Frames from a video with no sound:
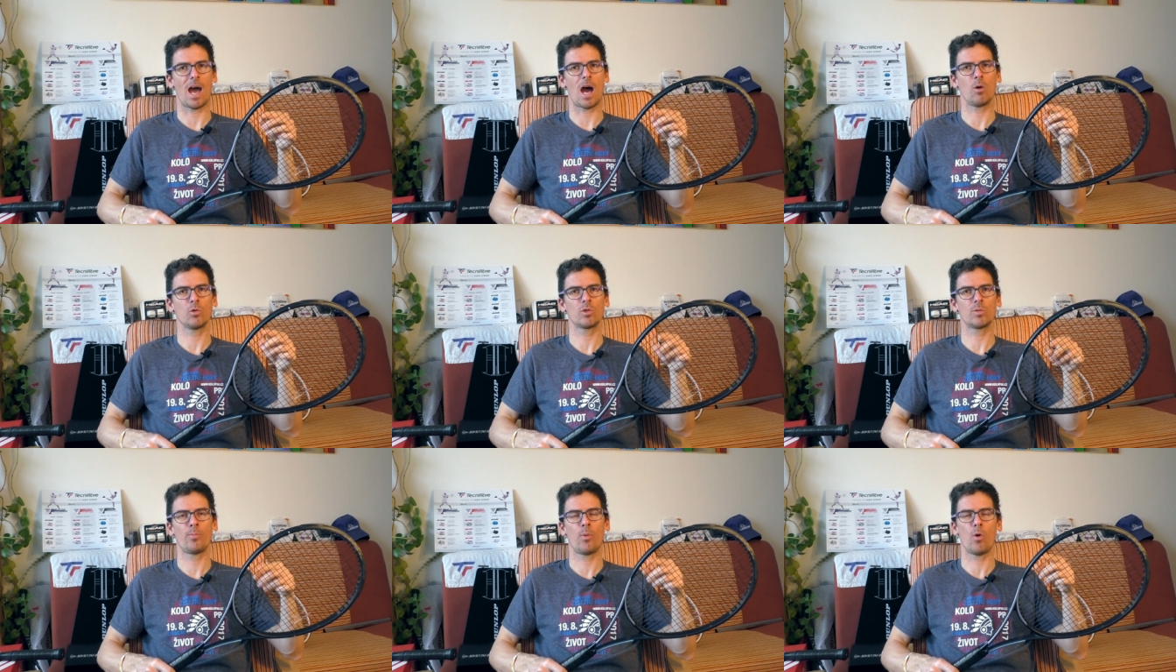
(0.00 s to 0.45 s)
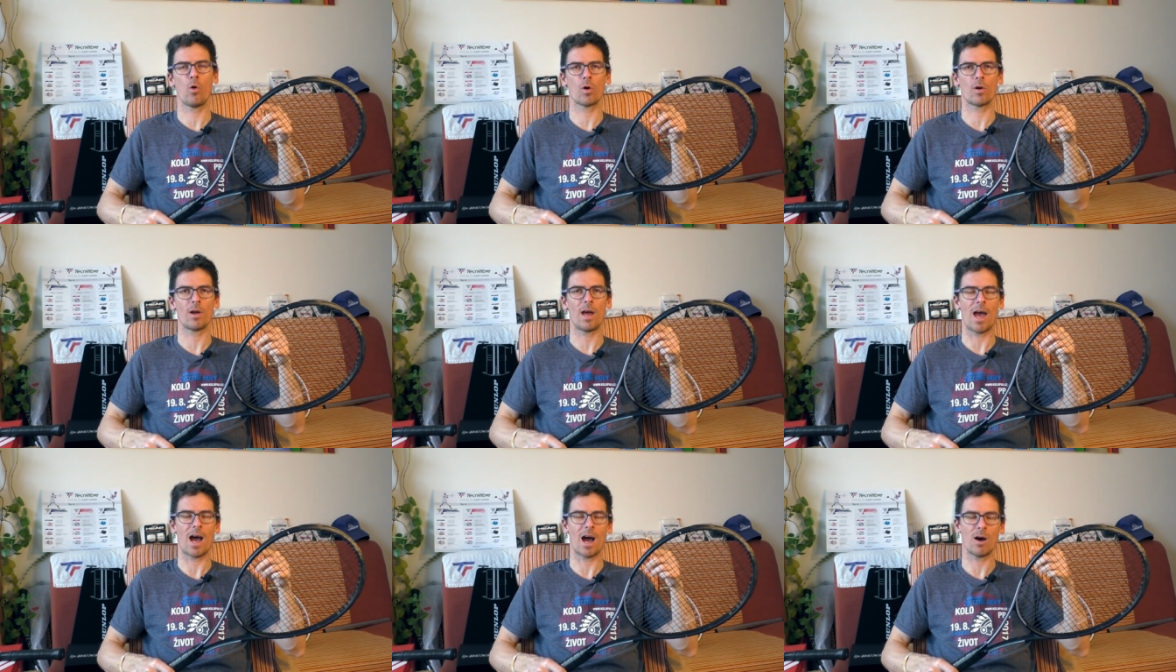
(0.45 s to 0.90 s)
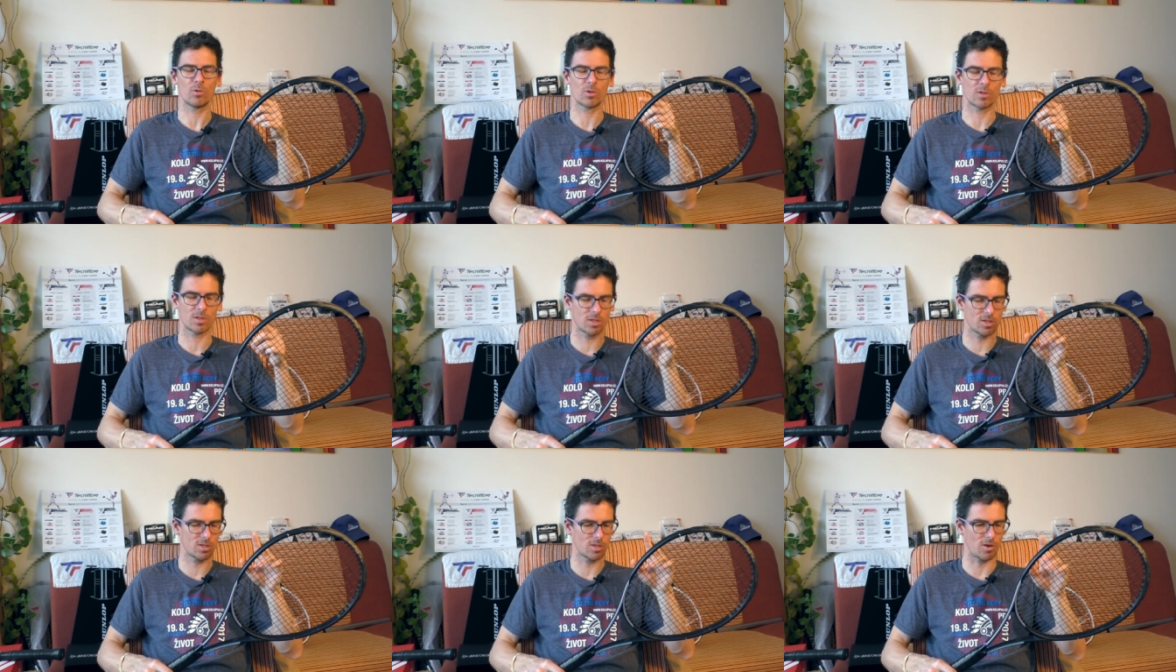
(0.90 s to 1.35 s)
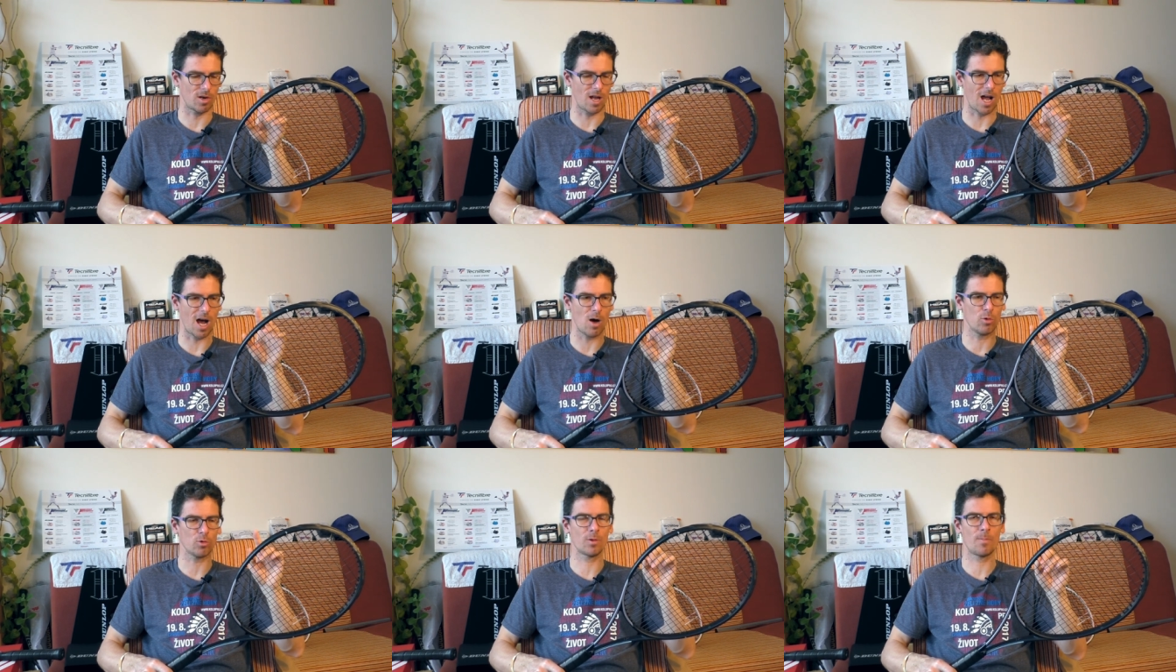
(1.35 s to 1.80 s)
outpour out sorry
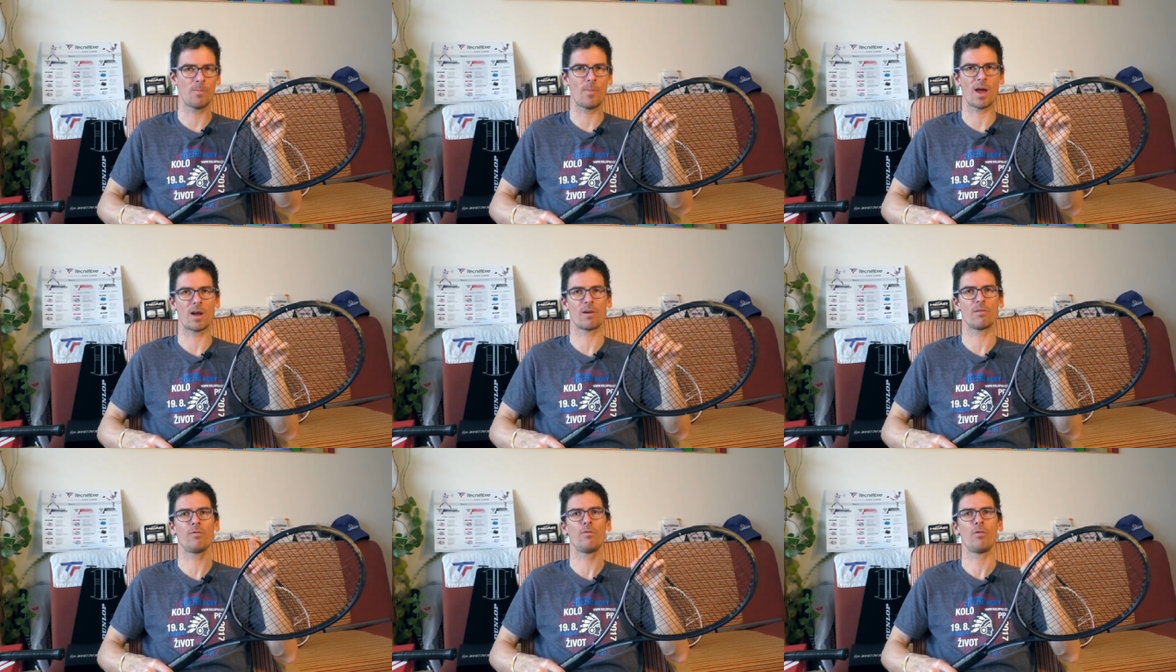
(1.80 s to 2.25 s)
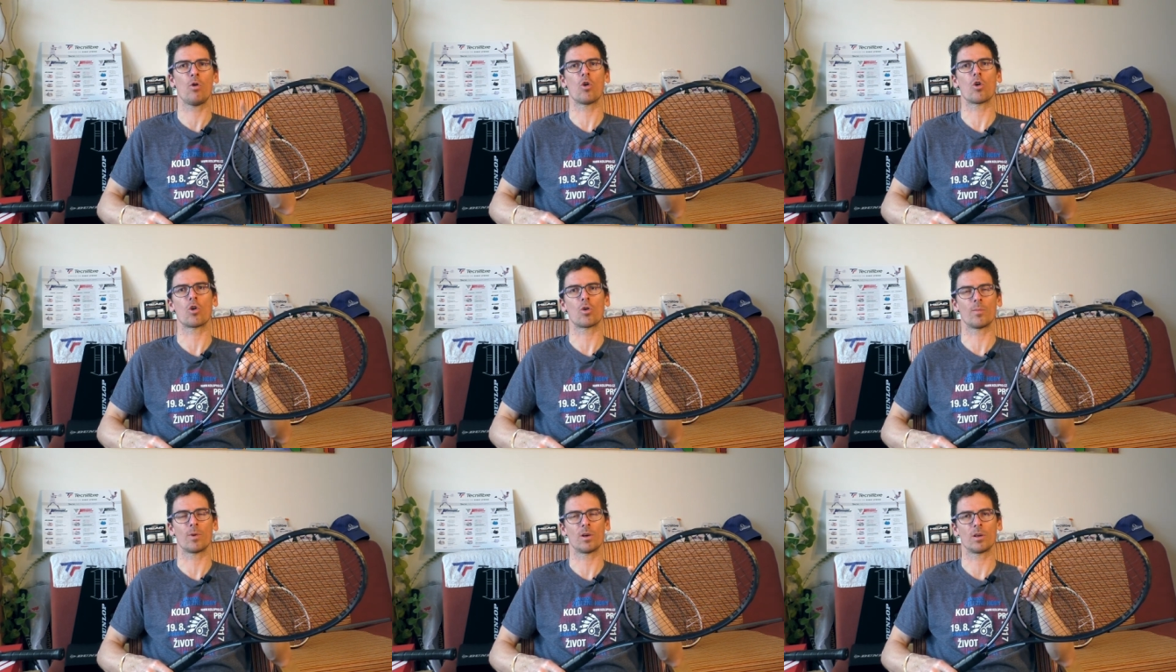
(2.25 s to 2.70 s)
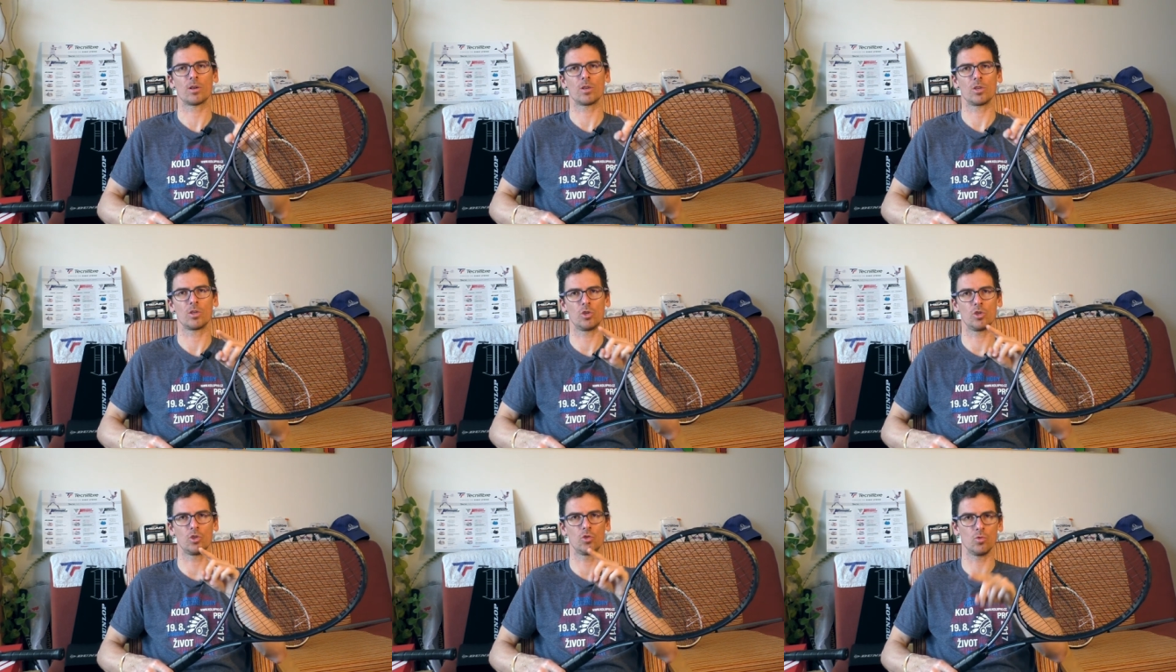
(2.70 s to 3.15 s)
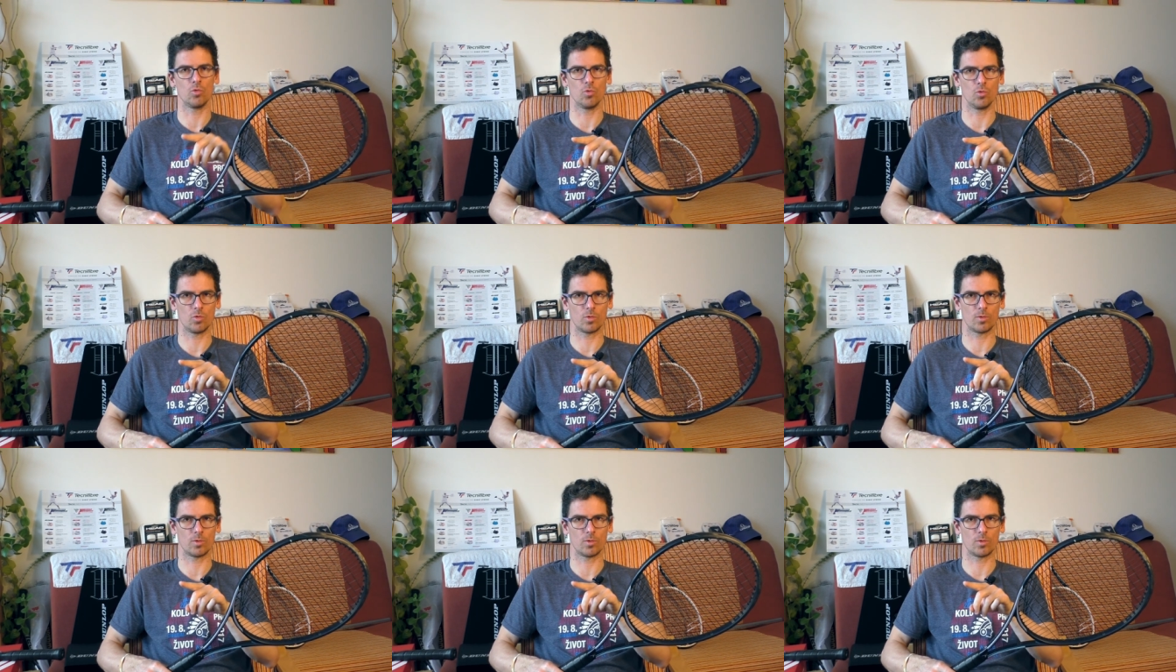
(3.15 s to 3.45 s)
outperform you.